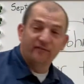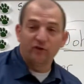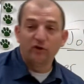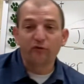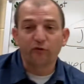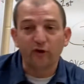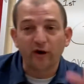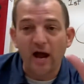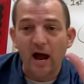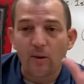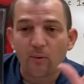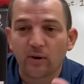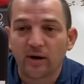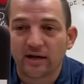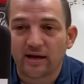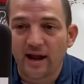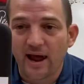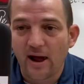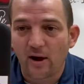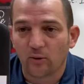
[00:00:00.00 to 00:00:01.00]
you forgot what
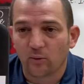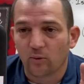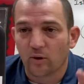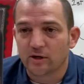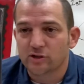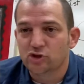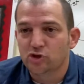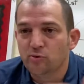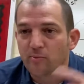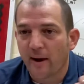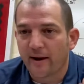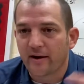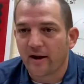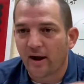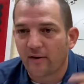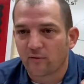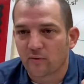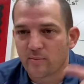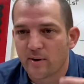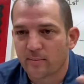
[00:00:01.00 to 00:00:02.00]
a noun was, you might
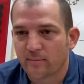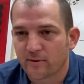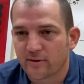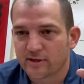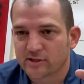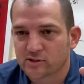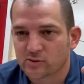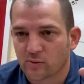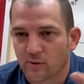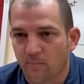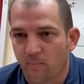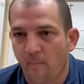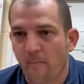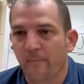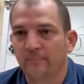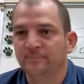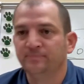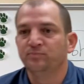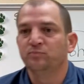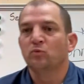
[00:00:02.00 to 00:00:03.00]
not remember this one.
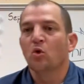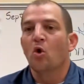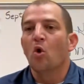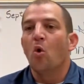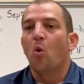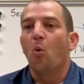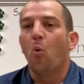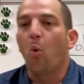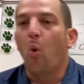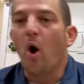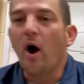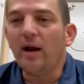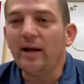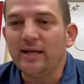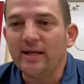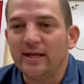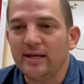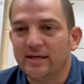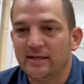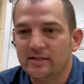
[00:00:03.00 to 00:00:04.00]
What
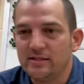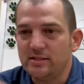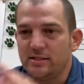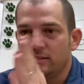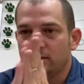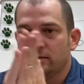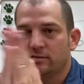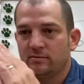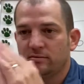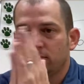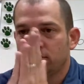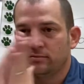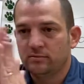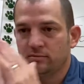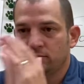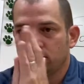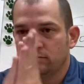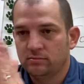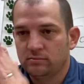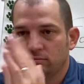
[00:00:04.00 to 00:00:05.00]
is
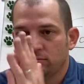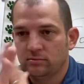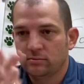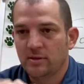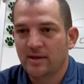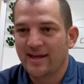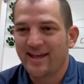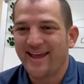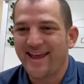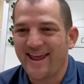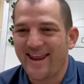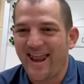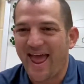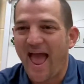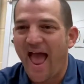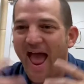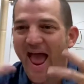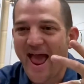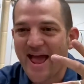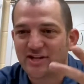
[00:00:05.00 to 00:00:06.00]

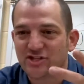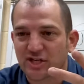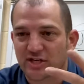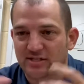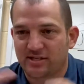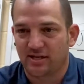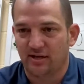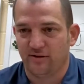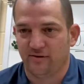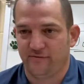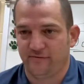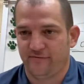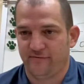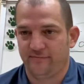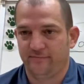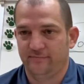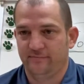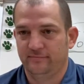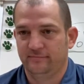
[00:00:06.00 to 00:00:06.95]
an adjective?